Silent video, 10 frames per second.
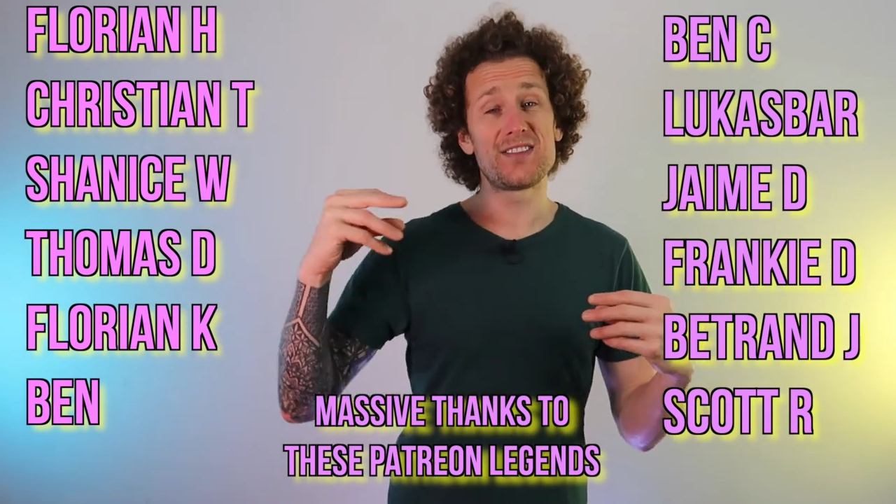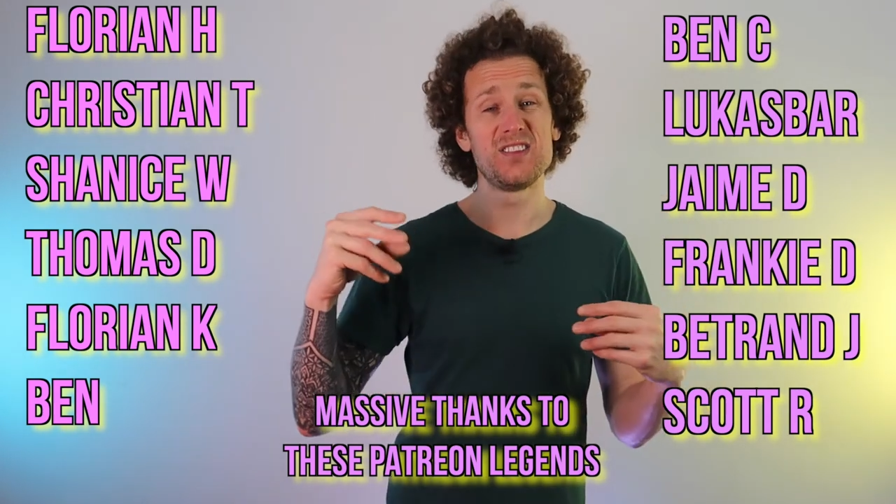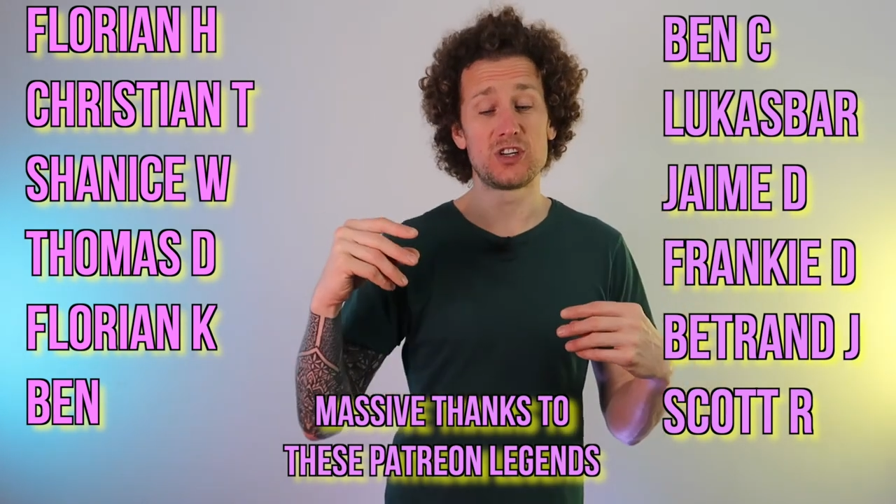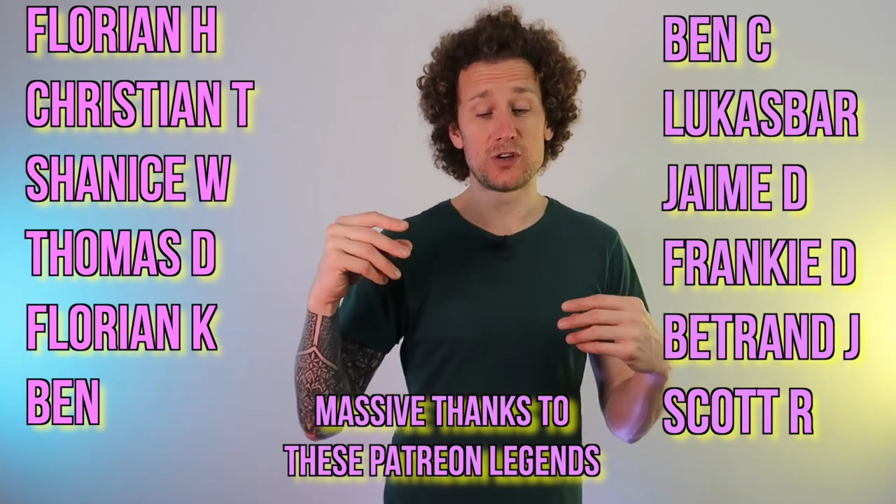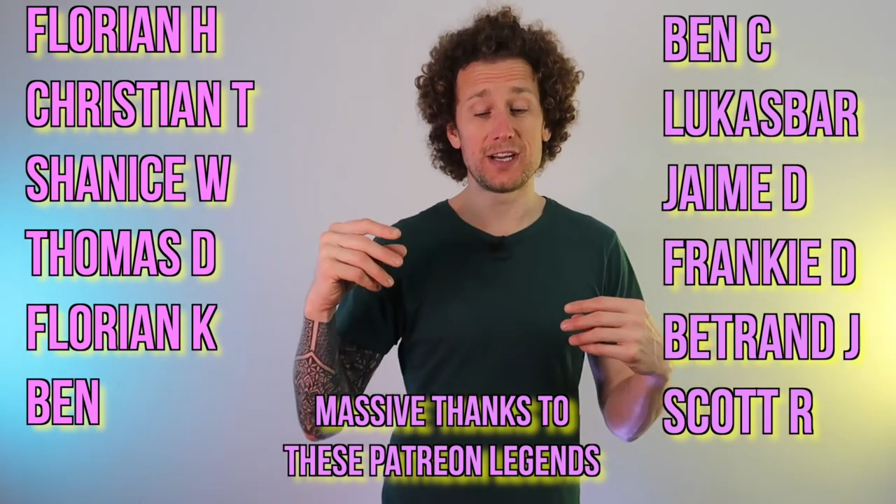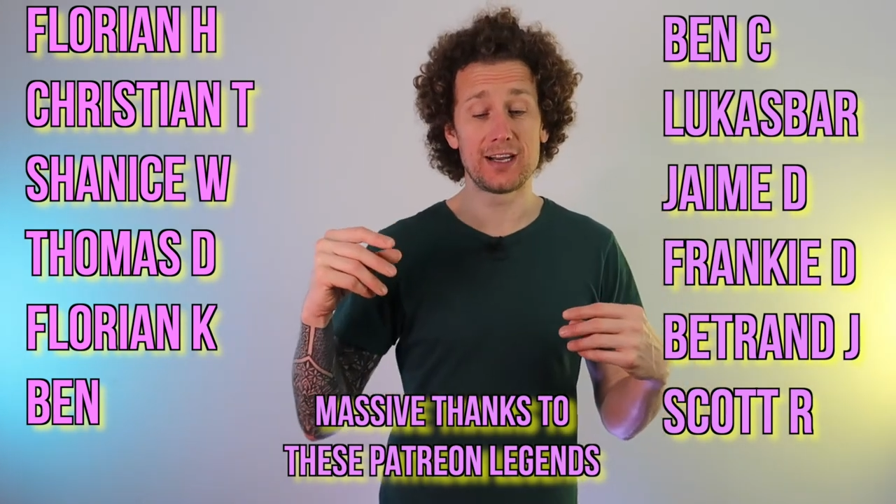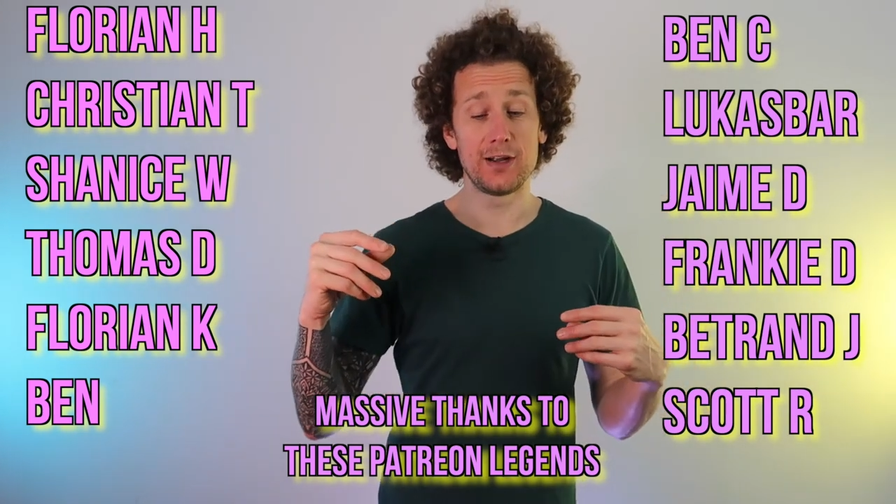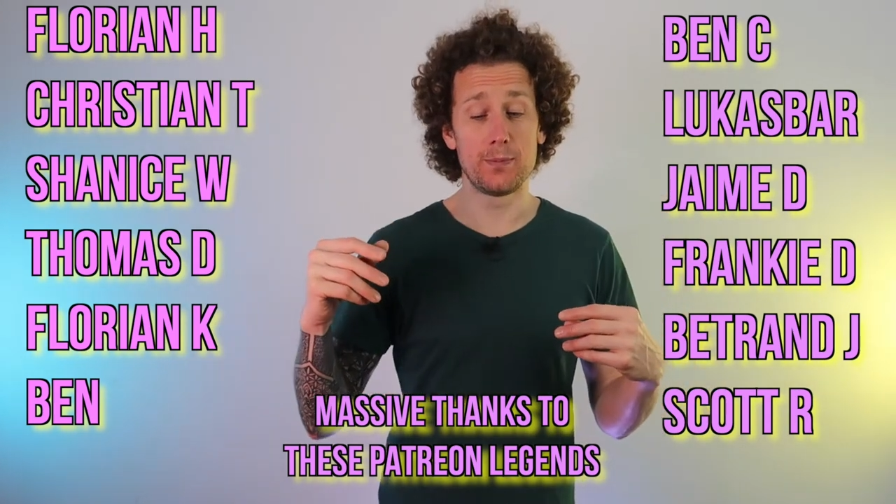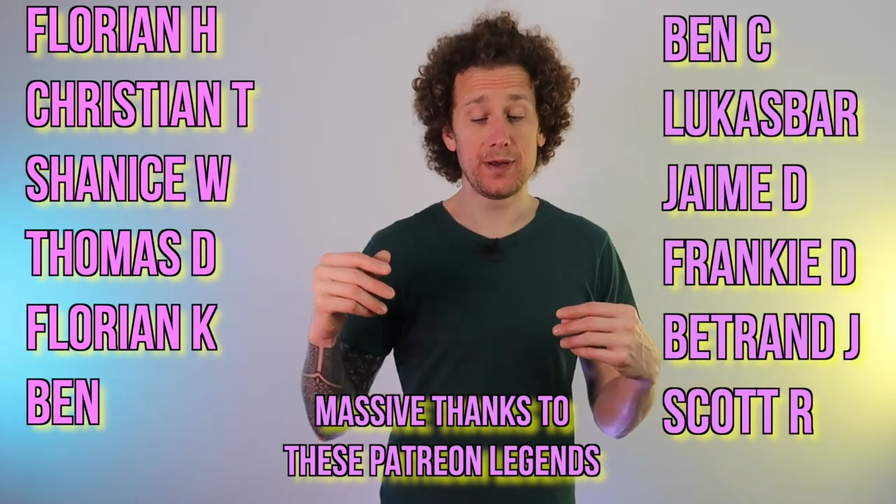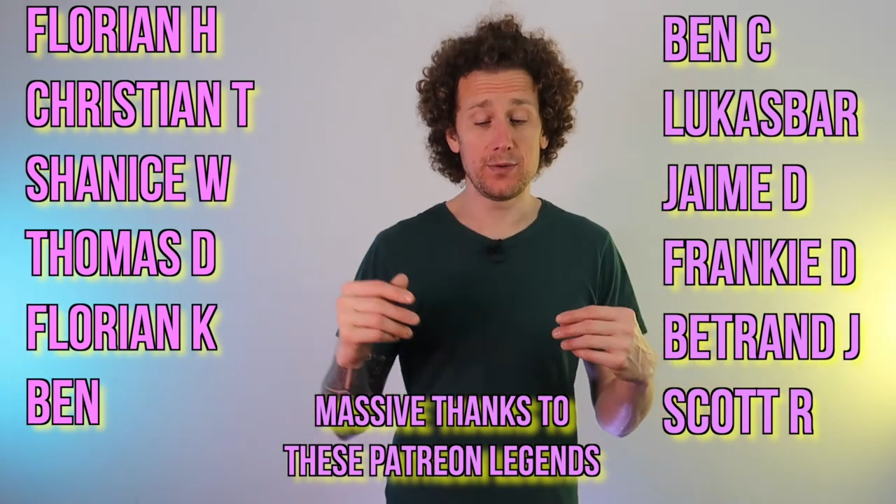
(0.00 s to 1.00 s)
lengthen the
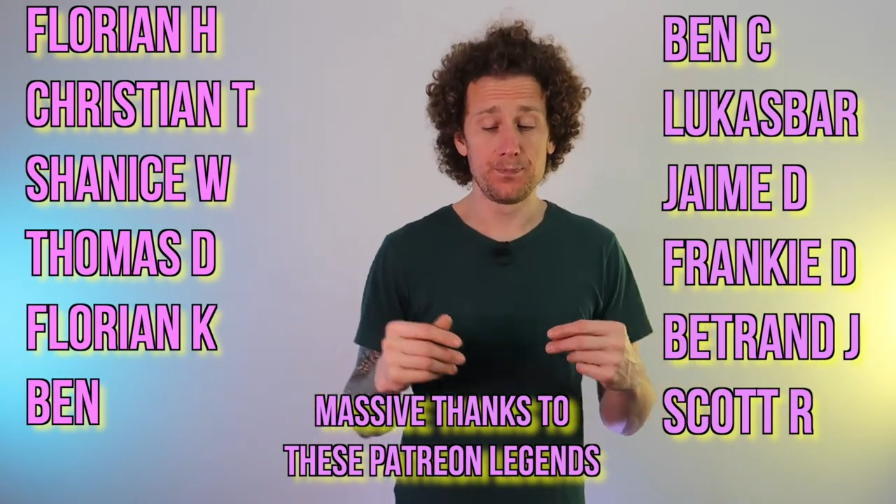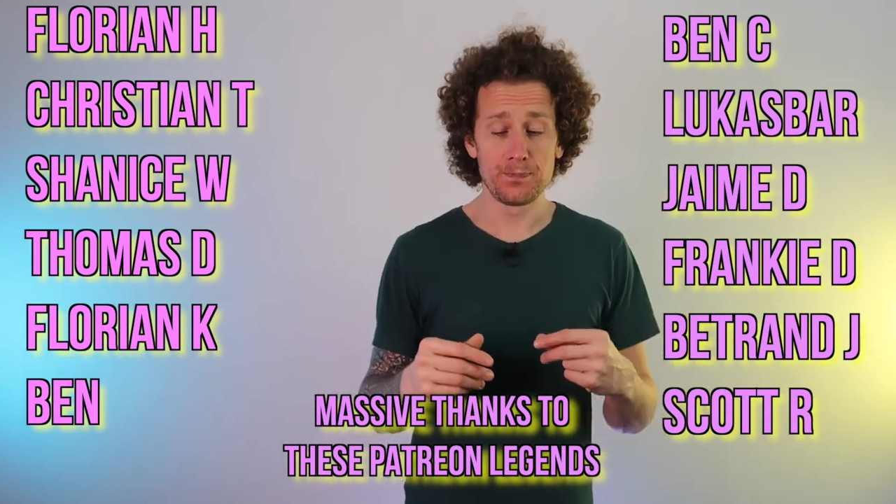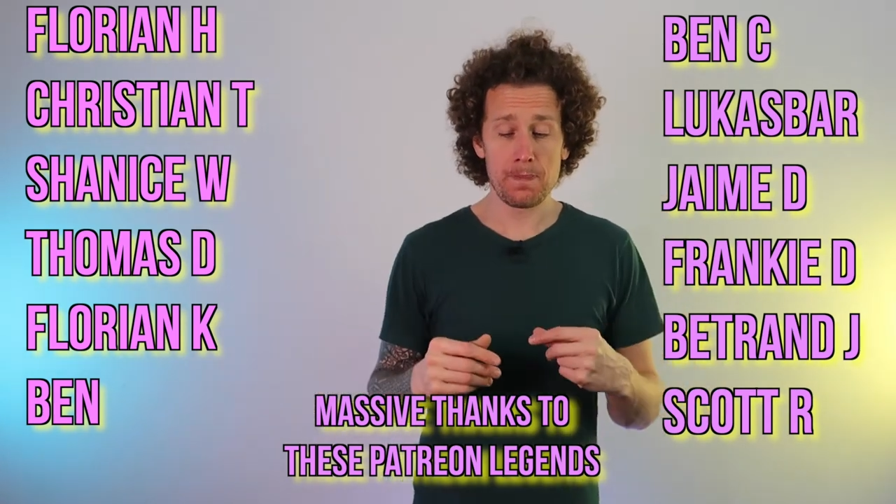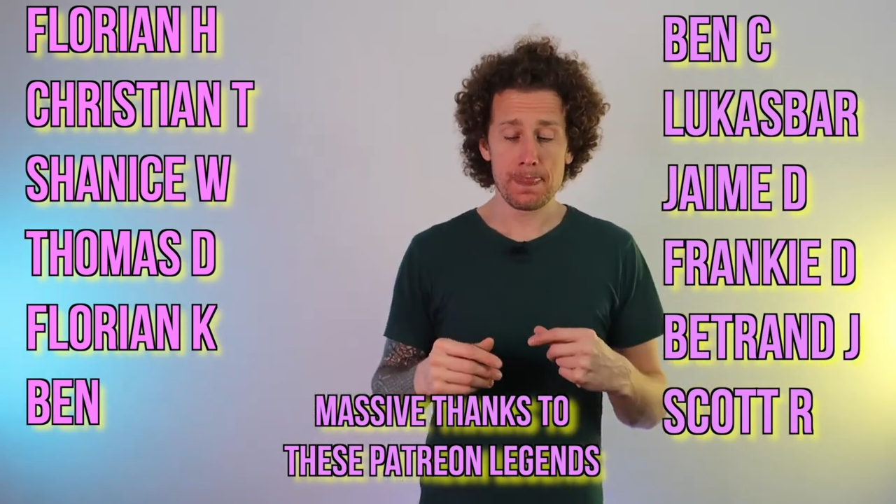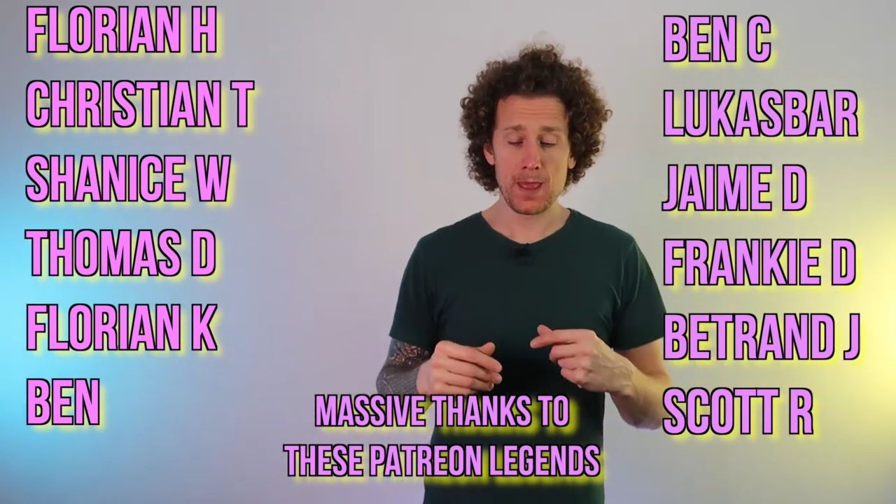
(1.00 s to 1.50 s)
drink a little bit,